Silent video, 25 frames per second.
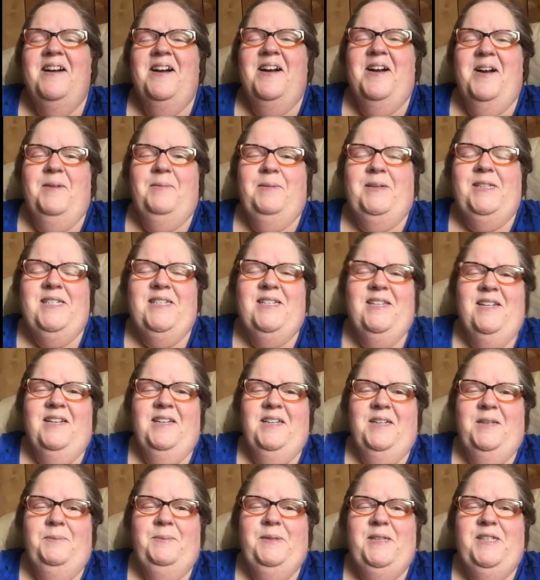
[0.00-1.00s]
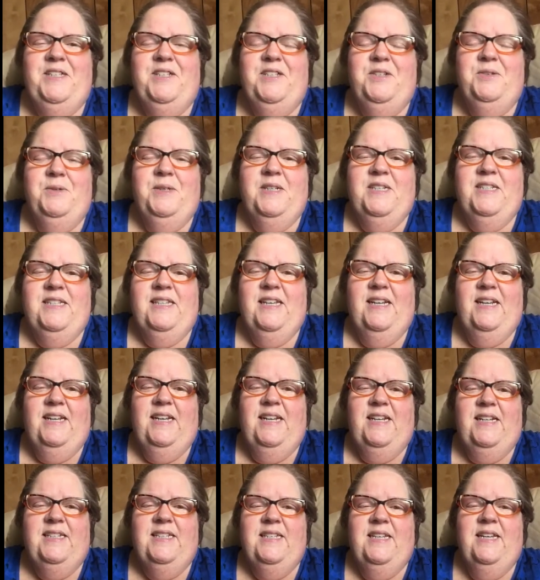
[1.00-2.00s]
Um, it's not going to be too
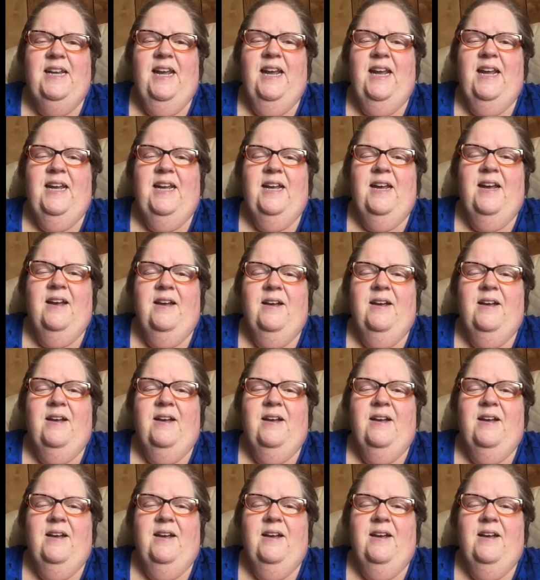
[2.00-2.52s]
exciting today.